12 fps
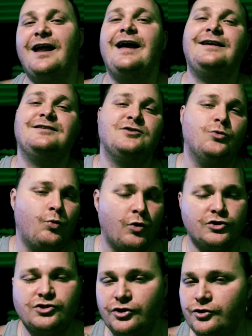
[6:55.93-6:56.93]
like is the
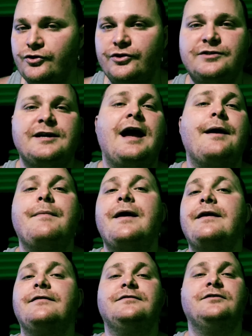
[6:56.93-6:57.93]
worst to do your time
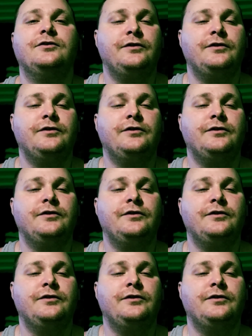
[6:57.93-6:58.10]
in.